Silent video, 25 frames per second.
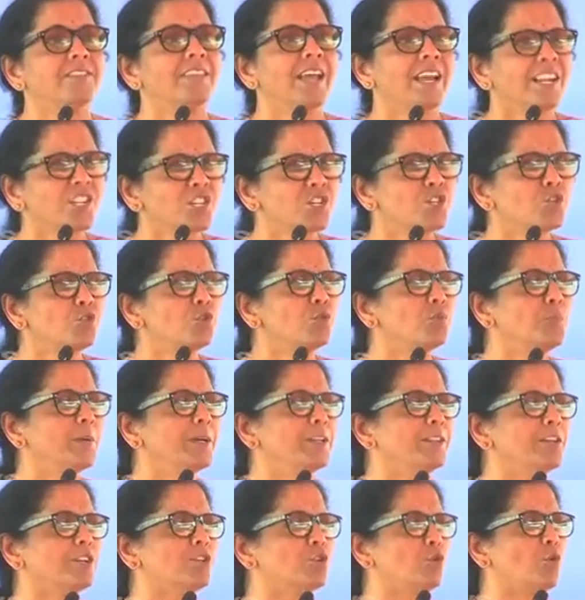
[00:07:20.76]
That should
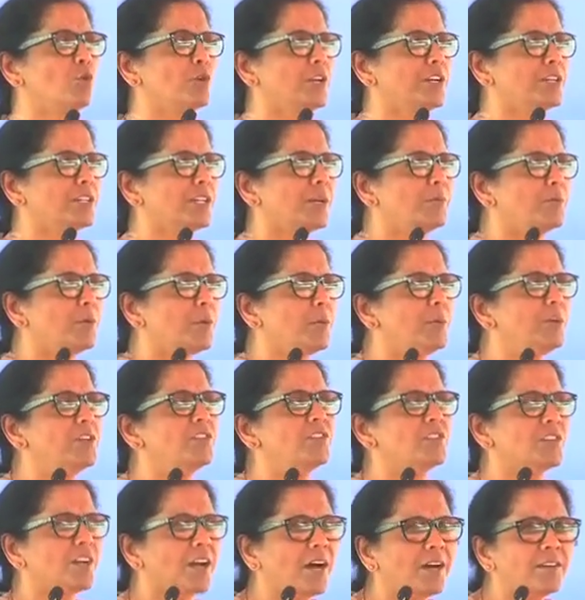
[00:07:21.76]
be the tone and
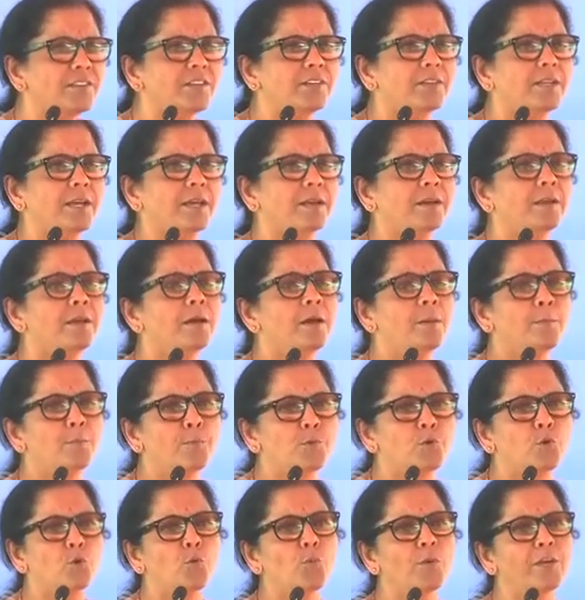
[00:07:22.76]
temperament rather than
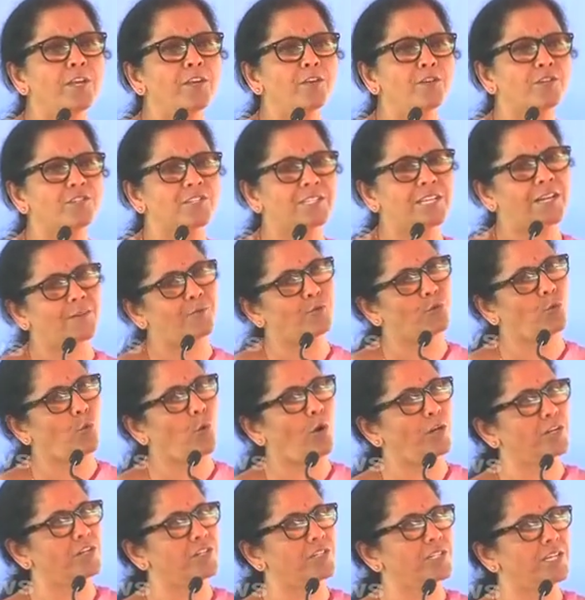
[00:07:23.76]
proving yourself
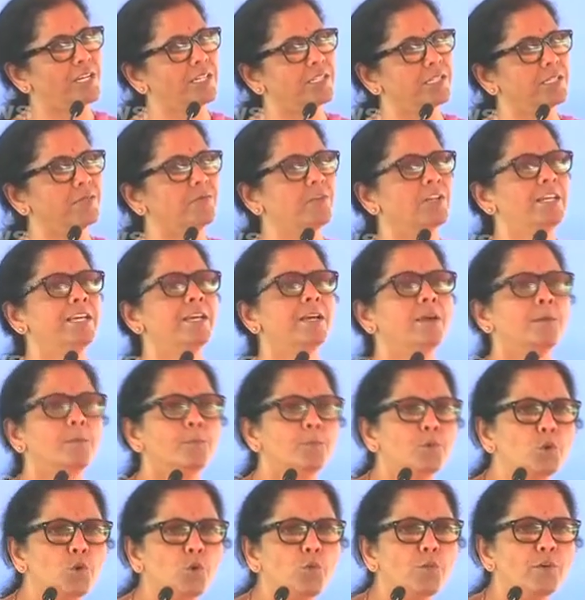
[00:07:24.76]
qualitatively,
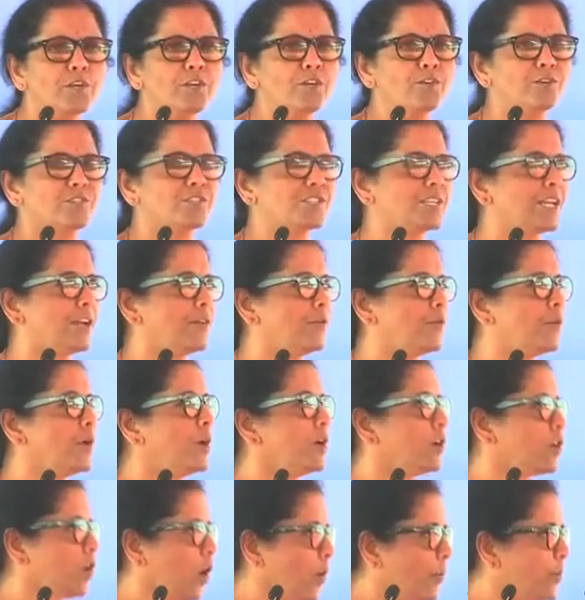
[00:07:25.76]
proving yourself
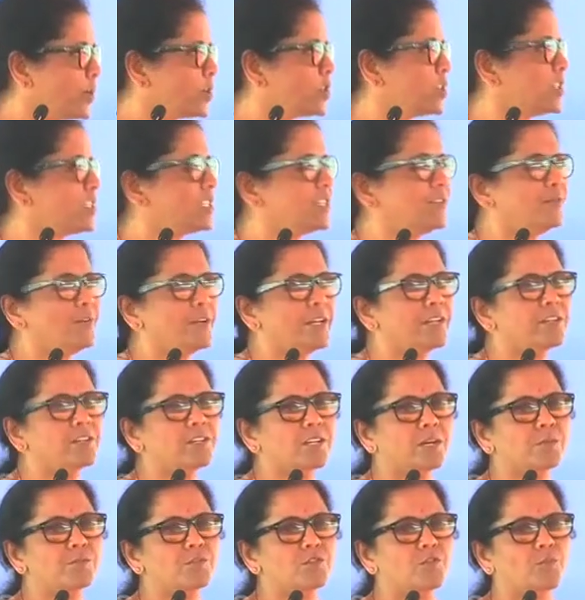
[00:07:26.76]
competitively in
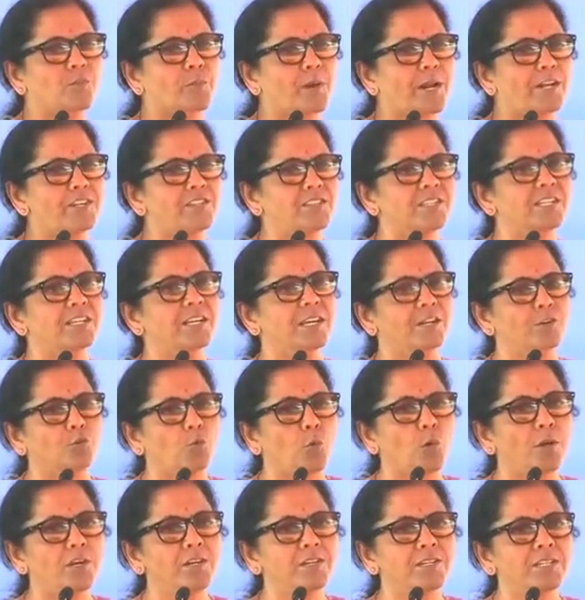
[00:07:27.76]
terms of pricing and
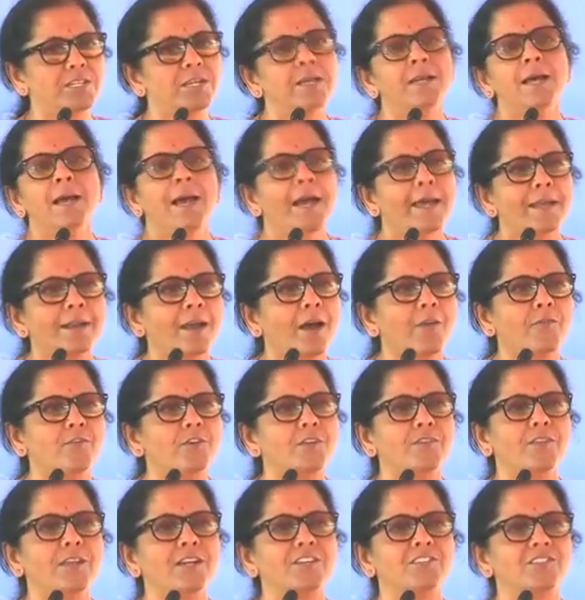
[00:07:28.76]
quality, and
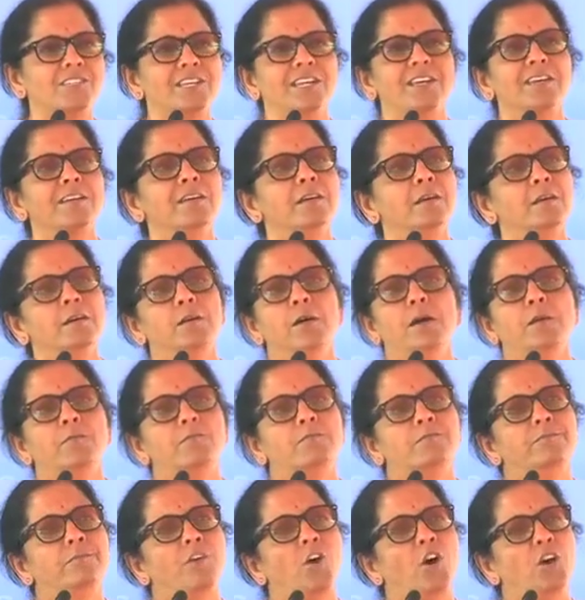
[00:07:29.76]
after that saying,
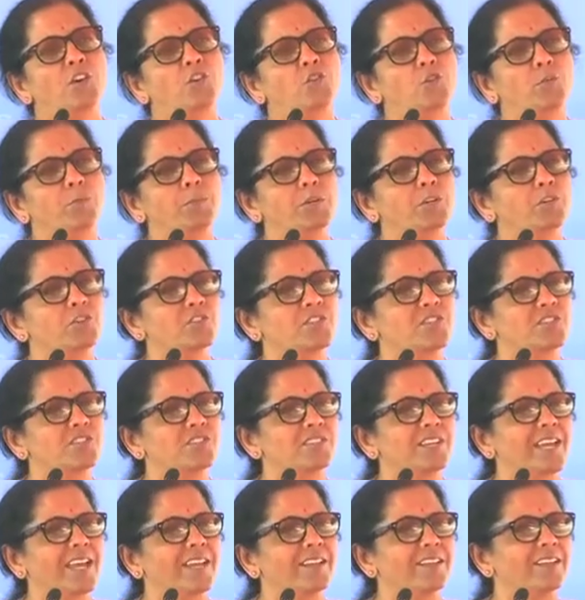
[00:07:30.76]
order
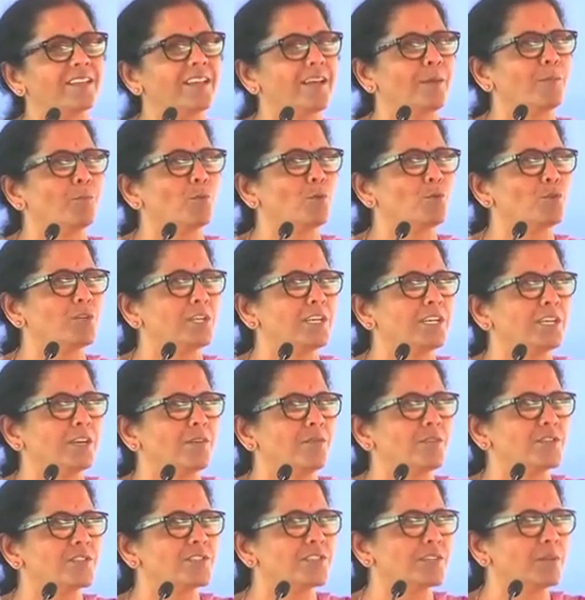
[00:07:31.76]
books, can the MOD
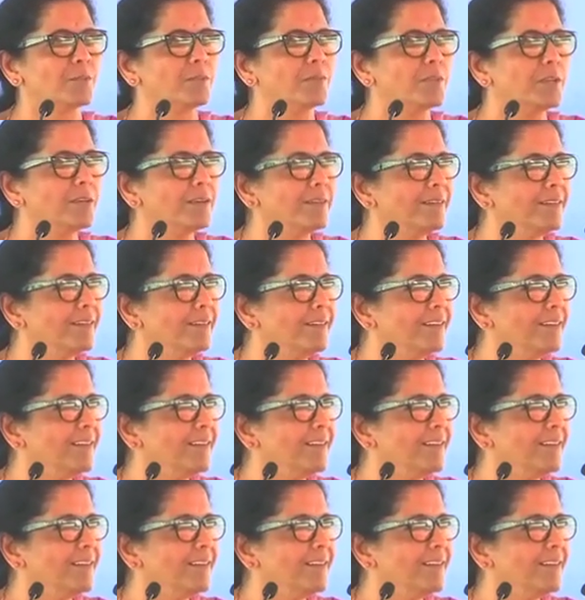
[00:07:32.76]
give us something?